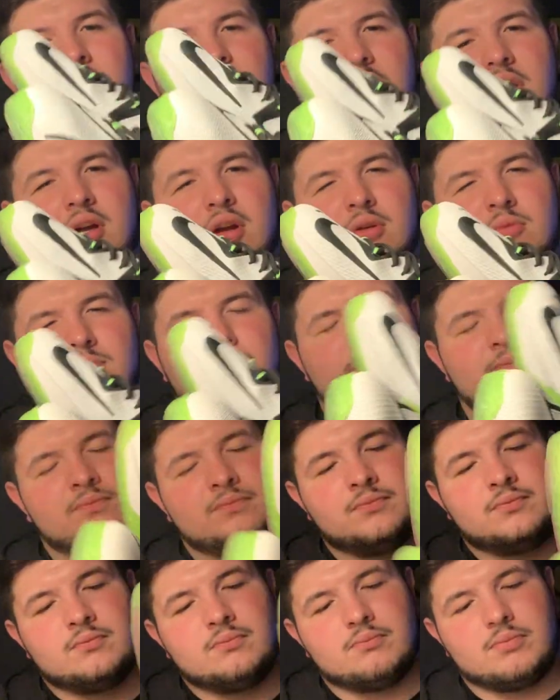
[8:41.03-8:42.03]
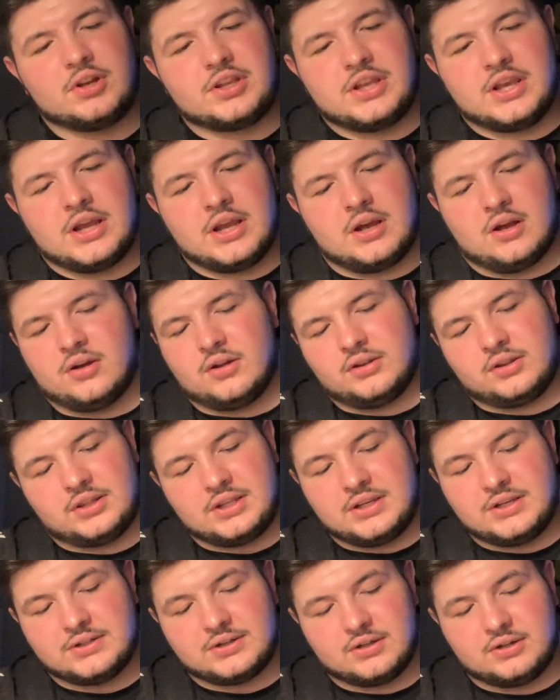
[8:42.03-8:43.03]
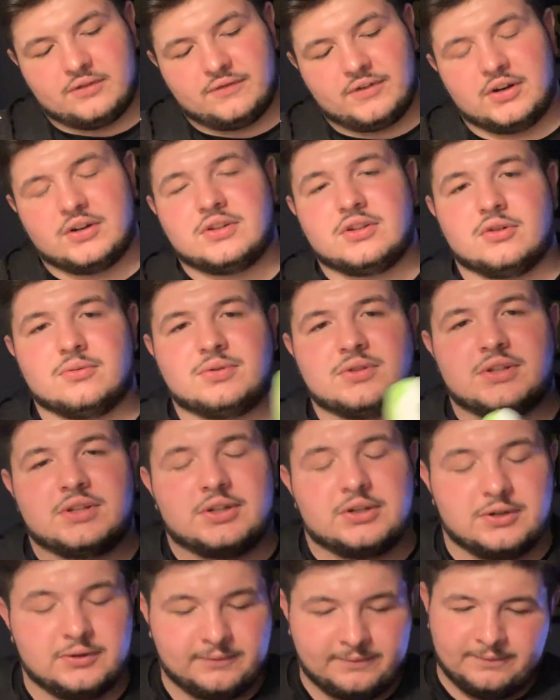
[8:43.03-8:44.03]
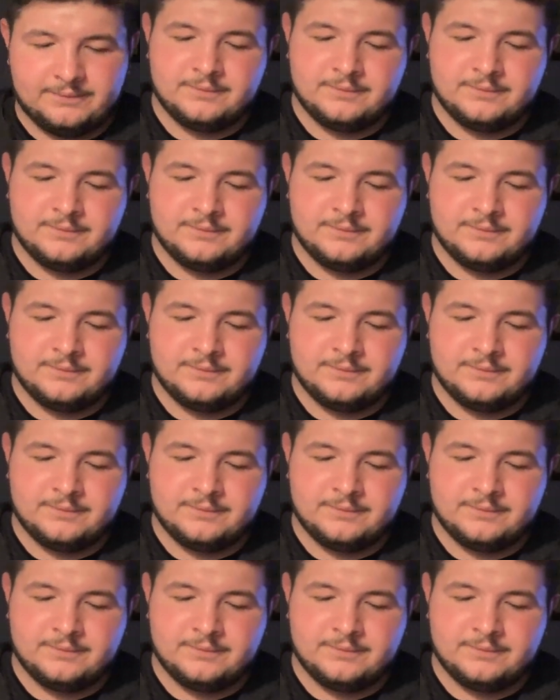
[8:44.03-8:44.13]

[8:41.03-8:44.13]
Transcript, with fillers: Um, but yeah, these are a very dope sneaker.